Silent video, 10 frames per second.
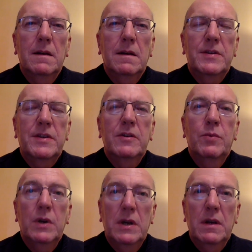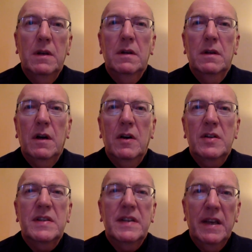until we are
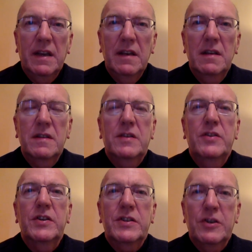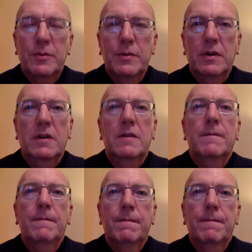sick to the stomach